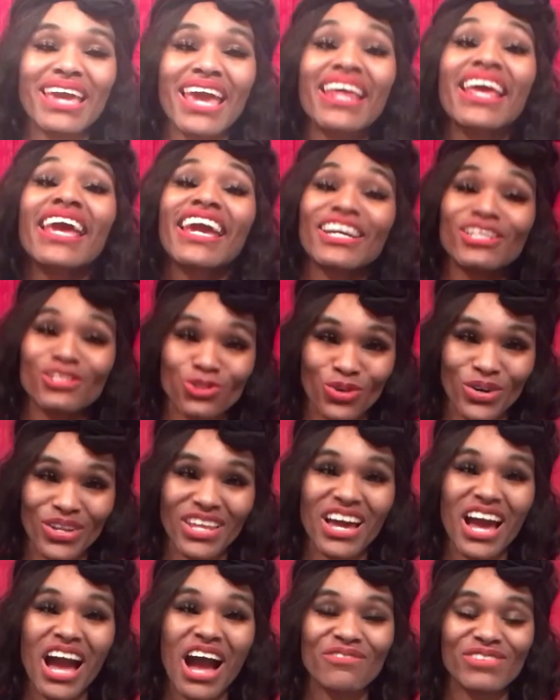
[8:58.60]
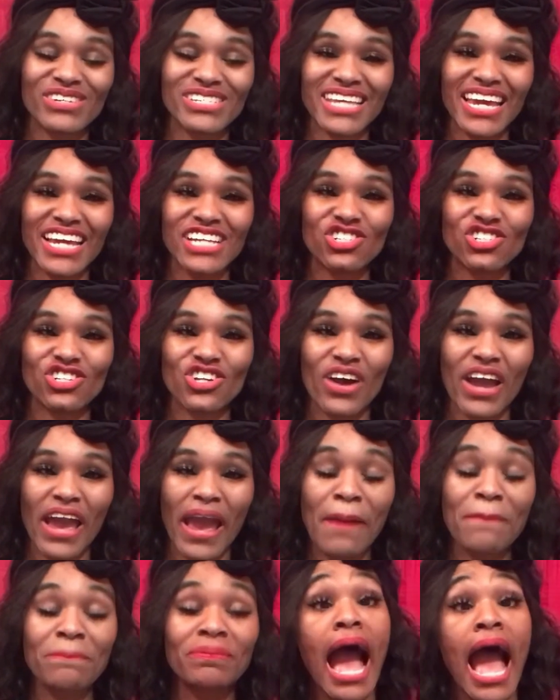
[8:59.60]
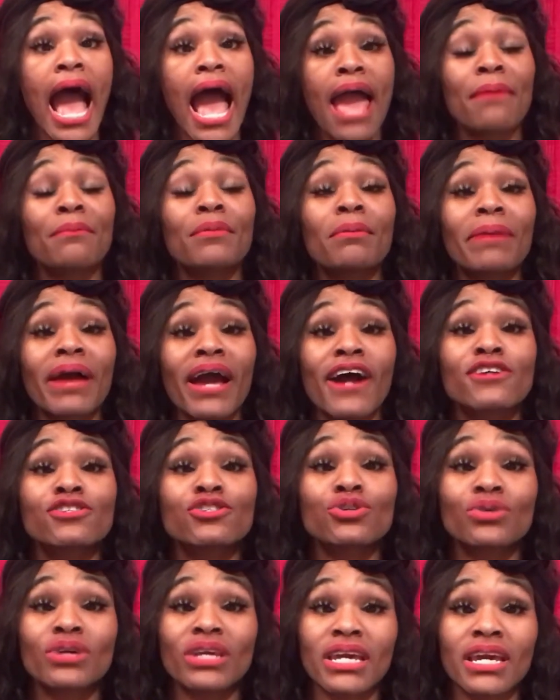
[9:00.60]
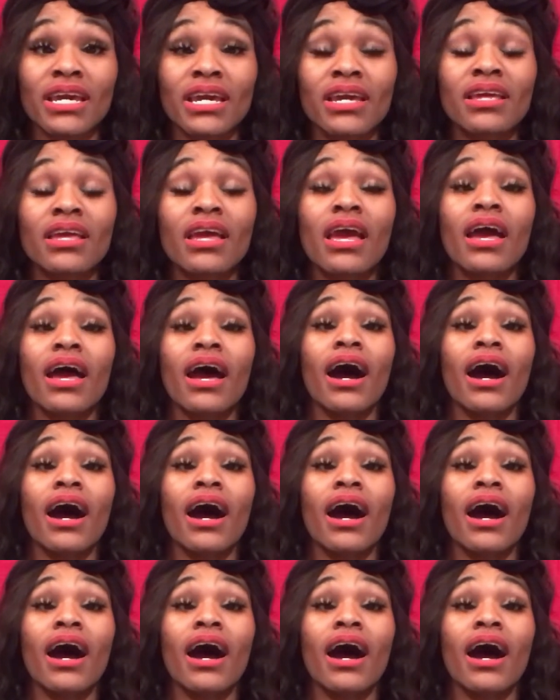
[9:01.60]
that and join the conversation, okay? I'm about to get